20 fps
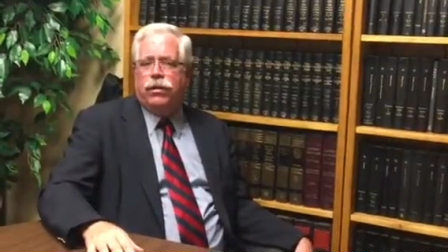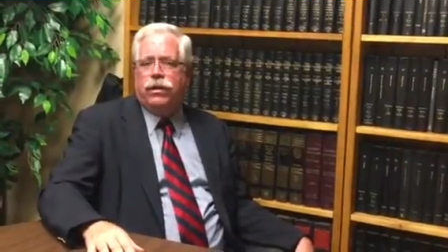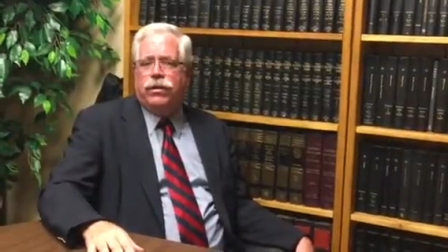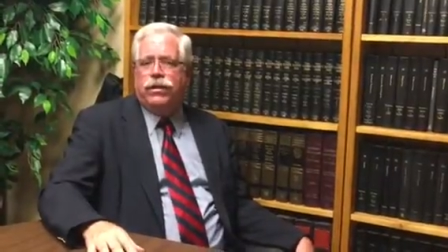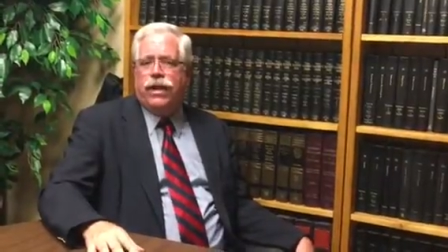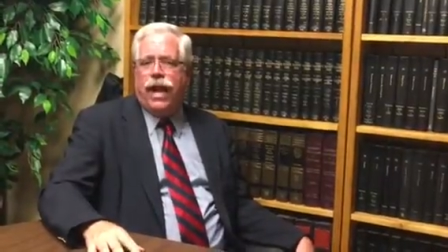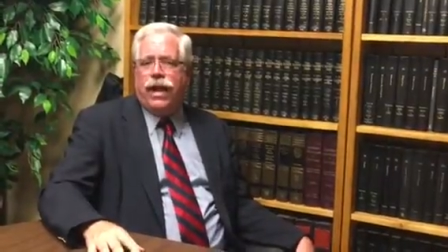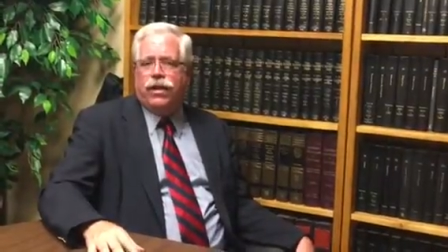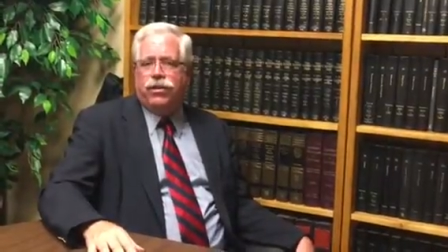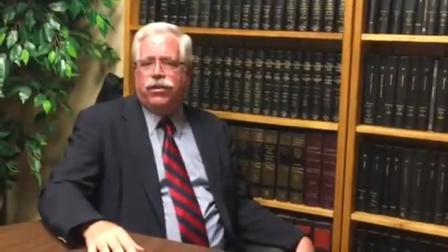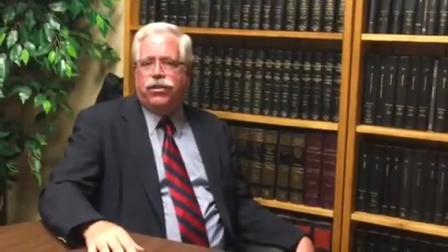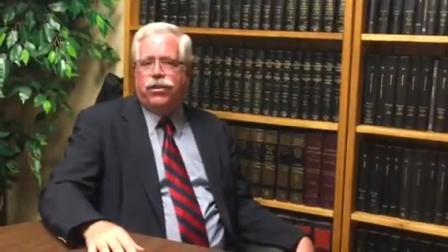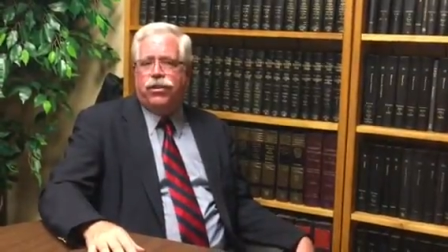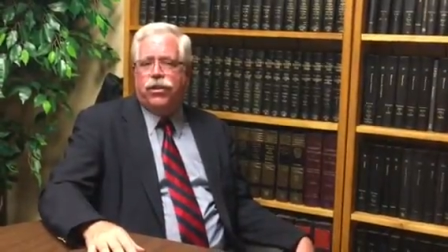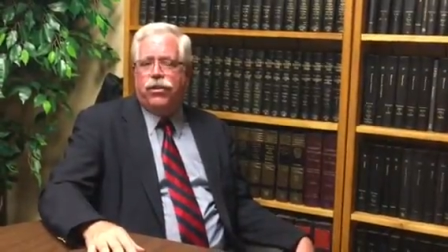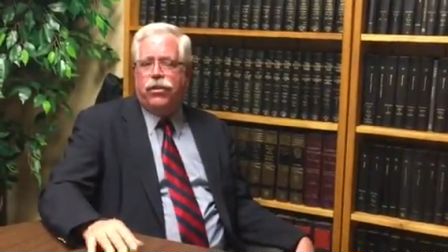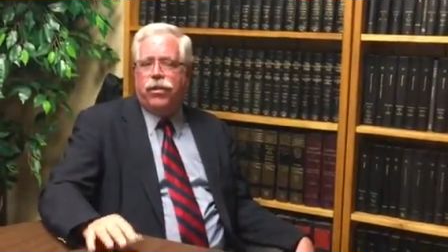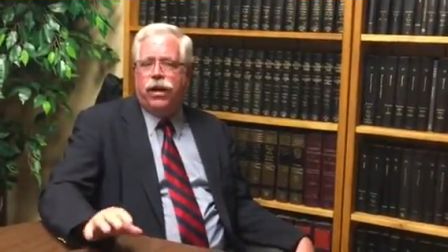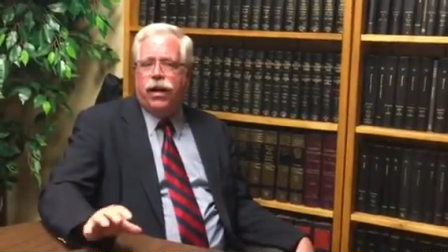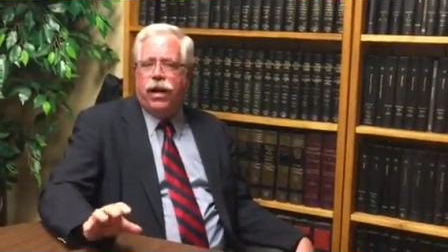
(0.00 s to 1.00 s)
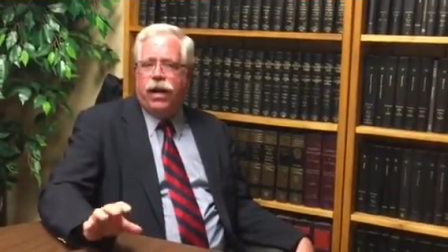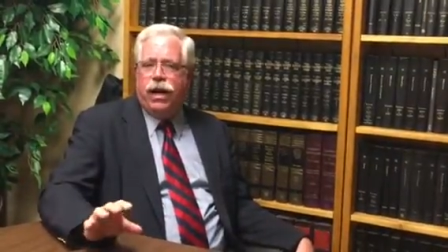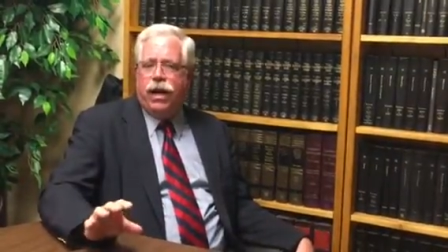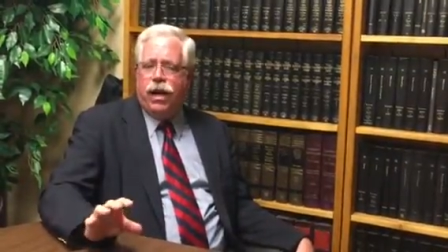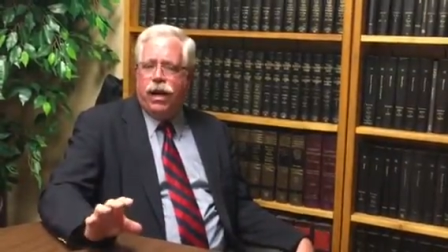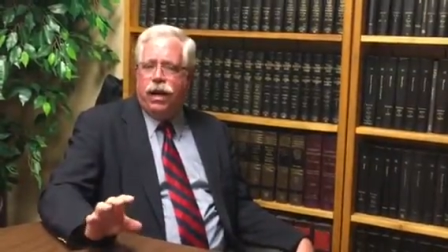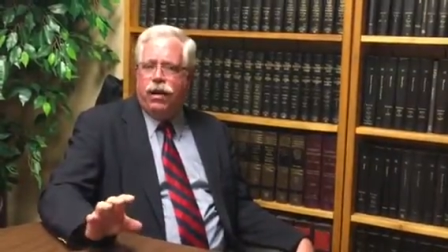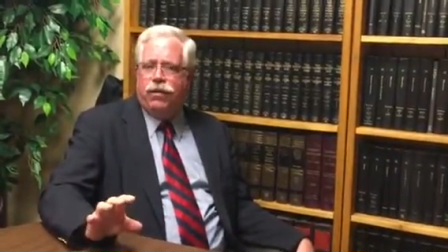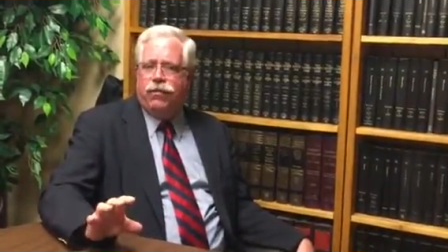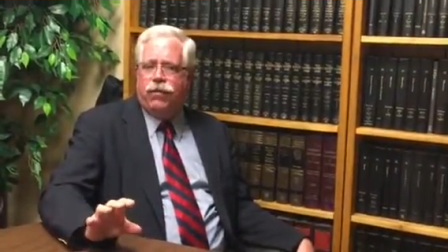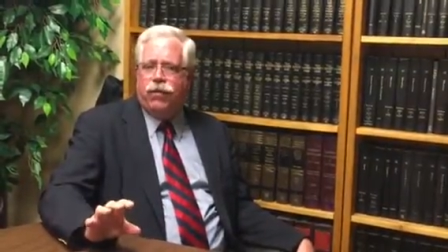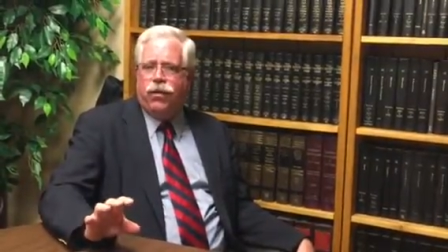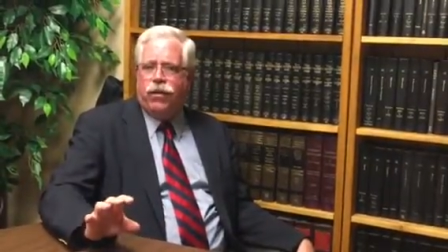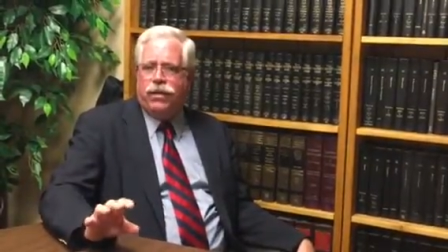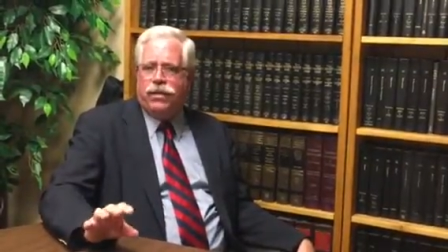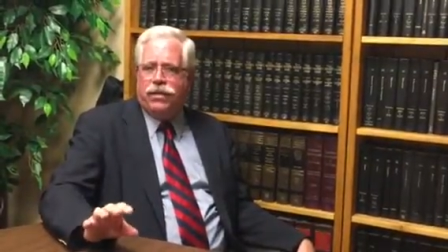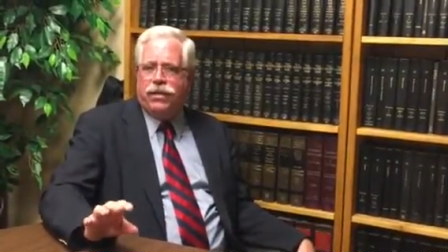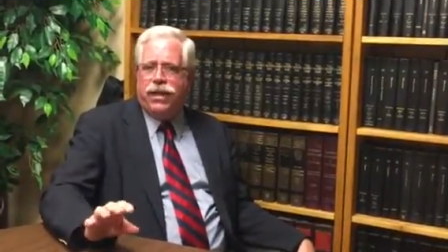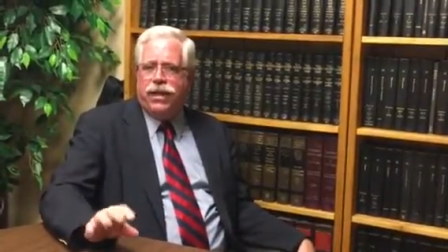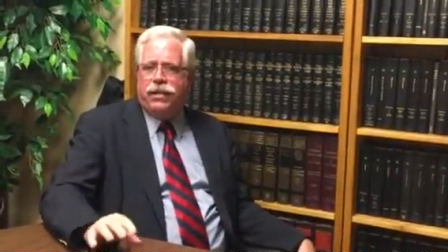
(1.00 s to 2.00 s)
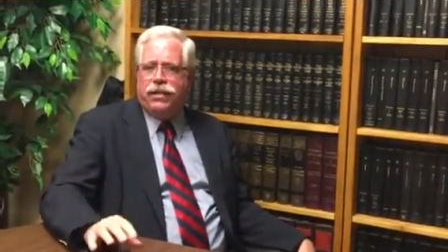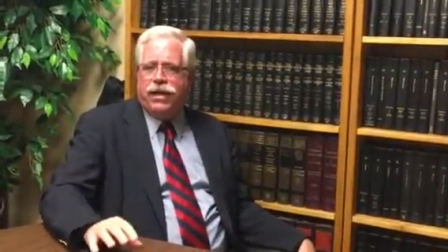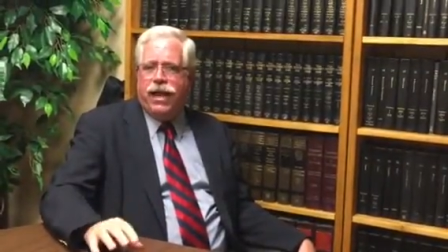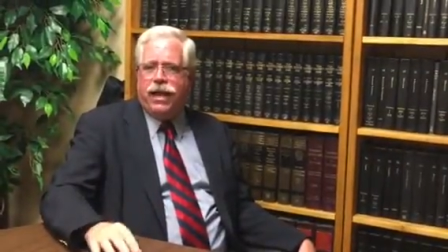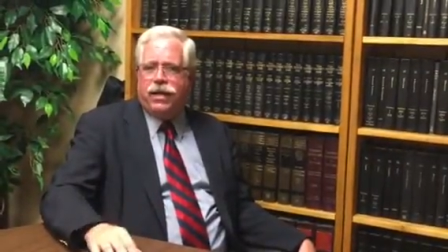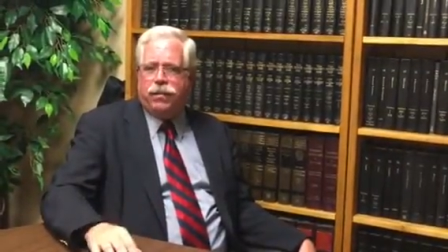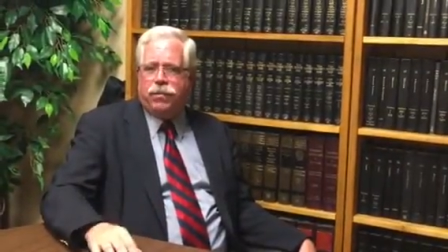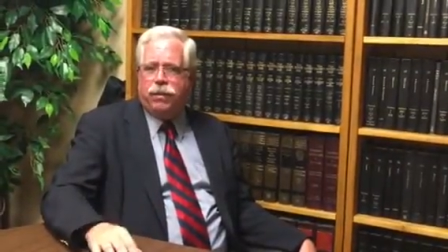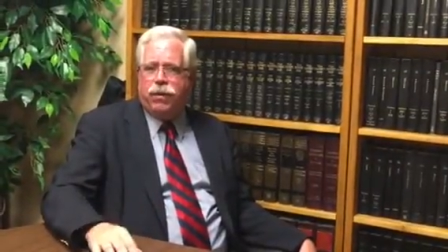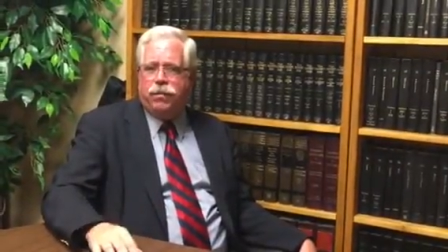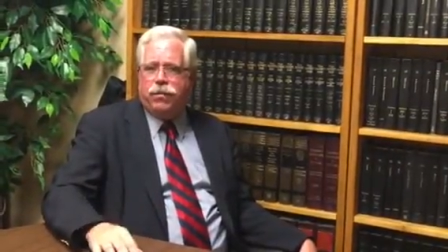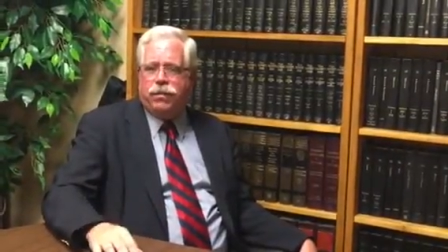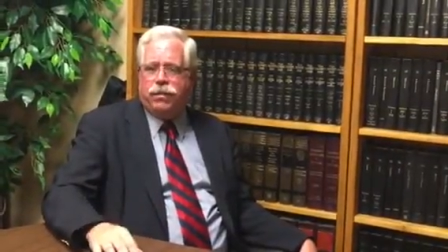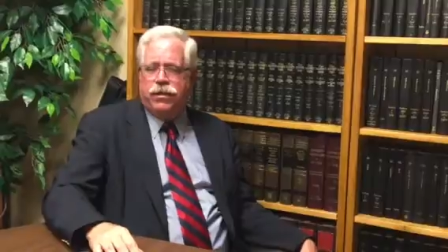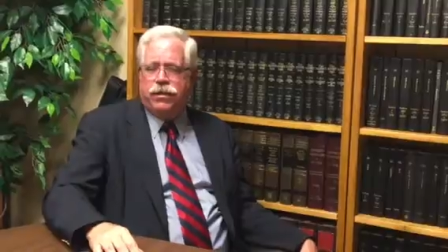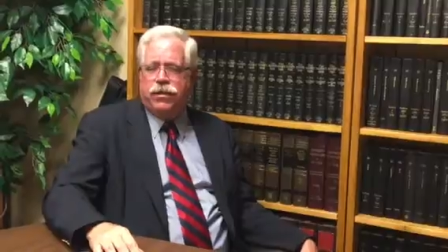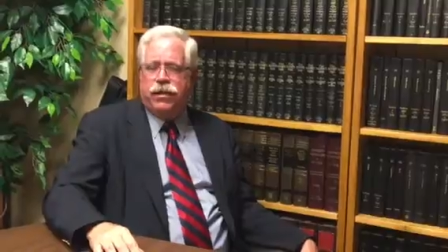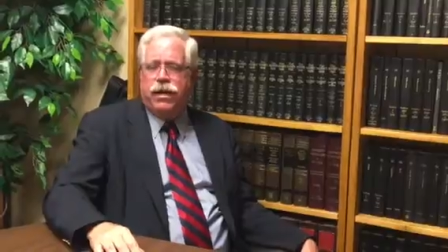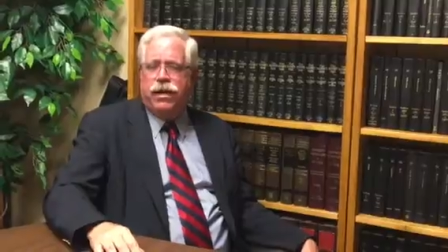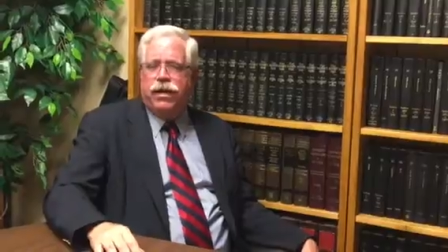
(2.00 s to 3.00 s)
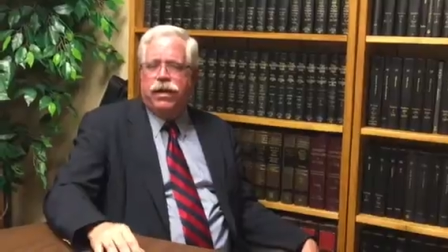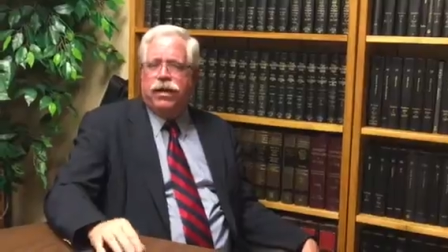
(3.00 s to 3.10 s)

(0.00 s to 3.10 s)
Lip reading: tax due for estate tax purposes.